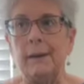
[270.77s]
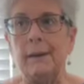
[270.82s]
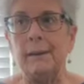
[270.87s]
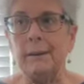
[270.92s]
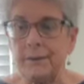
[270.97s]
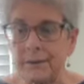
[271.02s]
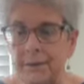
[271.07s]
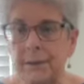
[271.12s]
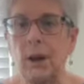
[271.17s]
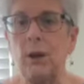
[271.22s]

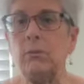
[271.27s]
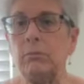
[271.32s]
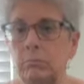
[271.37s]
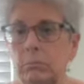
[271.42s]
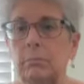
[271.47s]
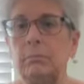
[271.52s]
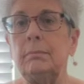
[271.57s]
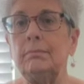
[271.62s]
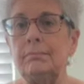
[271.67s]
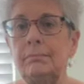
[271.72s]
So,
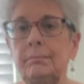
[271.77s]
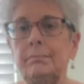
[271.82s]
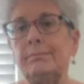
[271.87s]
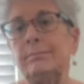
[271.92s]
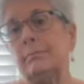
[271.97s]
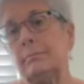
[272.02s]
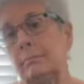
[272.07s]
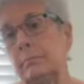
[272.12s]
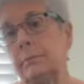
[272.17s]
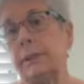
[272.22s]

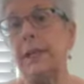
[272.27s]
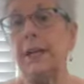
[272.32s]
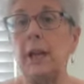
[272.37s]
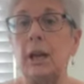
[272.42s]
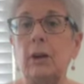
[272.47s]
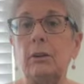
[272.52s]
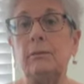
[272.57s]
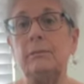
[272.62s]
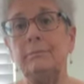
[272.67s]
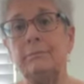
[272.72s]
you
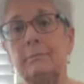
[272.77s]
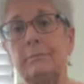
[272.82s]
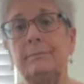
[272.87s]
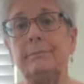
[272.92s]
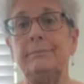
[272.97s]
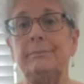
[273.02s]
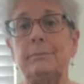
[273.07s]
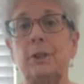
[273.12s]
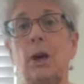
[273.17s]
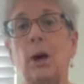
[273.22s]
know,
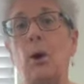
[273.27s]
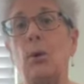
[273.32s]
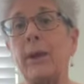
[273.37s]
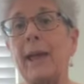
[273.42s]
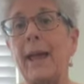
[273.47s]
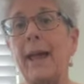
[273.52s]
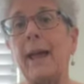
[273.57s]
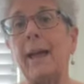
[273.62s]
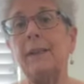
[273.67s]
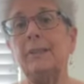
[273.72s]

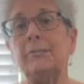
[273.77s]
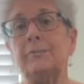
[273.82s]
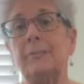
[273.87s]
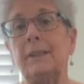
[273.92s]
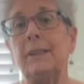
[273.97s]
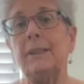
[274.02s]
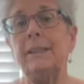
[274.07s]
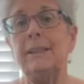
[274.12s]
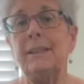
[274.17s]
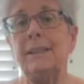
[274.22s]
okay.
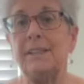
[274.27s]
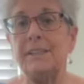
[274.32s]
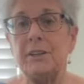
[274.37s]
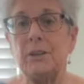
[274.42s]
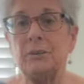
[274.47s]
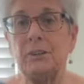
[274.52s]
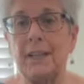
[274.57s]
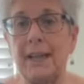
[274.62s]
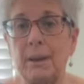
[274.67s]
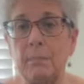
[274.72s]

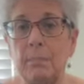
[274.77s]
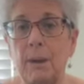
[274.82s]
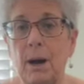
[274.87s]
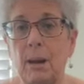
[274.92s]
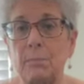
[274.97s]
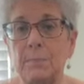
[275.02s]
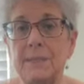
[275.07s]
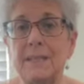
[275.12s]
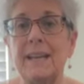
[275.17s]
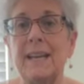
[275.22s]
Don't like
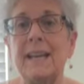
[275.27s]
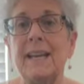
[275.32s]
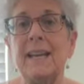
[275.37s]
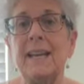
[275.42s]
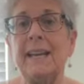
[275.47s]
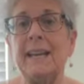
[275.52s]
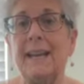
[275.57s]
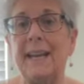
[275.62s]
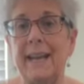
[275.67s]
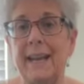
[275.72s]
mom's
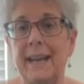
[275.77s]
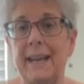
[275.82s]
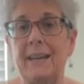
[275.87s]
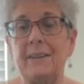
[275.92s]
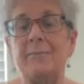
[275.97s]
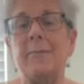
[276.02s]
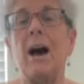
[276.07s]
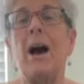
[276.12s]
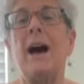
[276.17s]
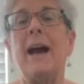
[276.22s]
knitting, get it.
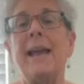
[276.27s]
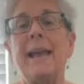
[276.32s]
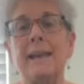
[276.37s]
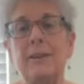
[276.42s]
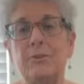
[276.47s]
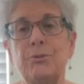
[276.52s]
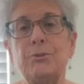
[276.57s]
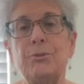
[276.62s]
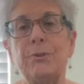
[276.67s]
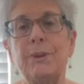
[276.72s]
I
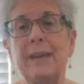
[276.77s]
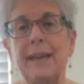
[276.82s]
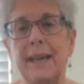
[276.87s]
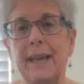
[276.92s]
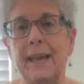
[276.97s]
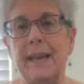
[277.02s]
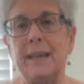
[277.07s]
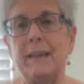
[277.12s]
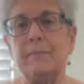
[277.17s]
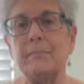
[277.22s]
truly
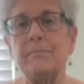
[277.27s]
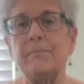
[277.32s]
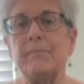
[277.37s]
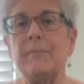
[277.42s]
get it.